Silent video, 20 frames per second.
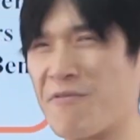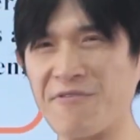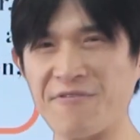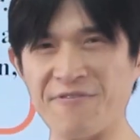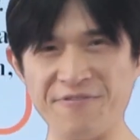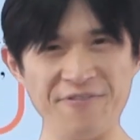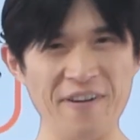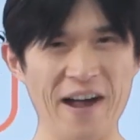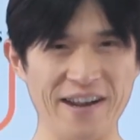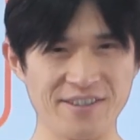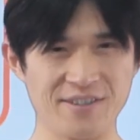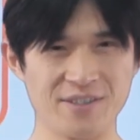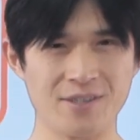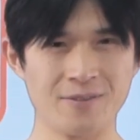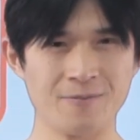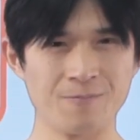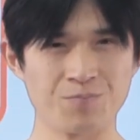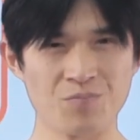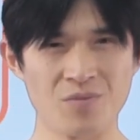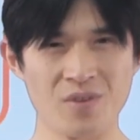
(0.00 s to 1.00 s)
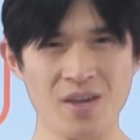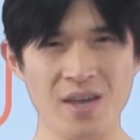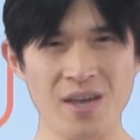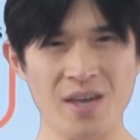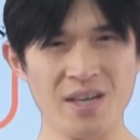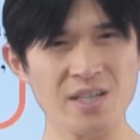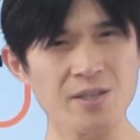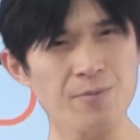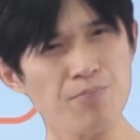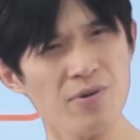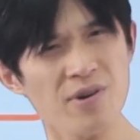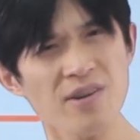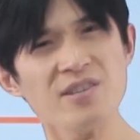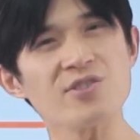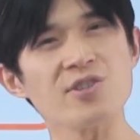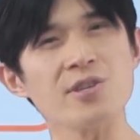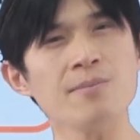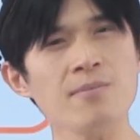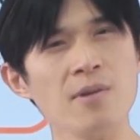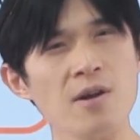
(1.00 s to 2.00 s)
fight? It's pretty
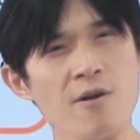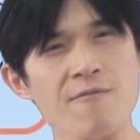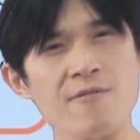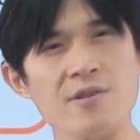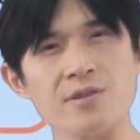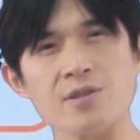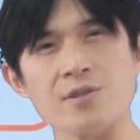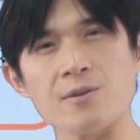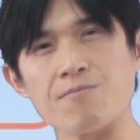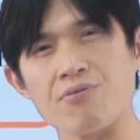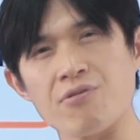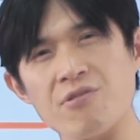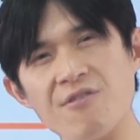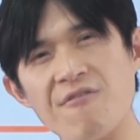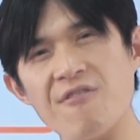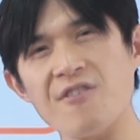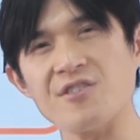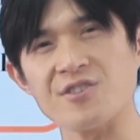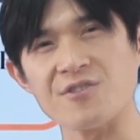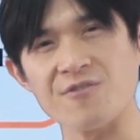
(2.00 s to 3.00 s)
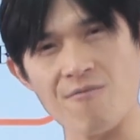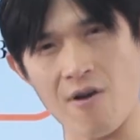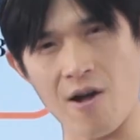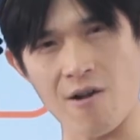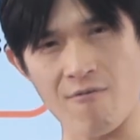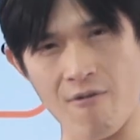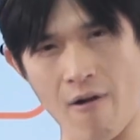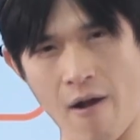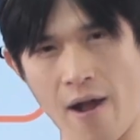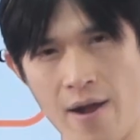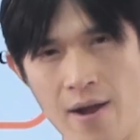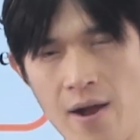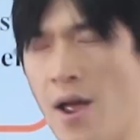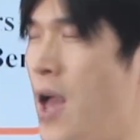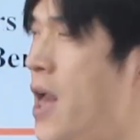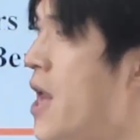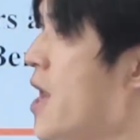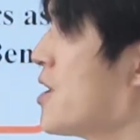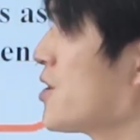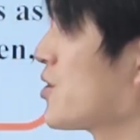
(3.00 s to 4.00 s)
similar with the previous one, right?
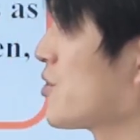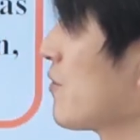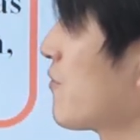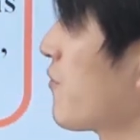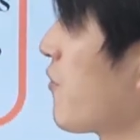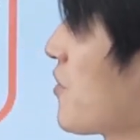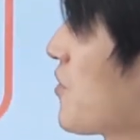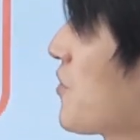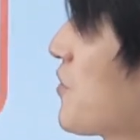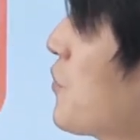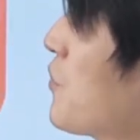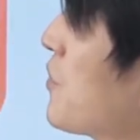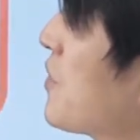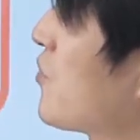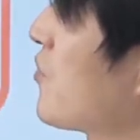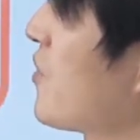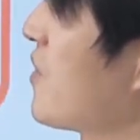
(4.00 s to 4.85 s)
So first you need to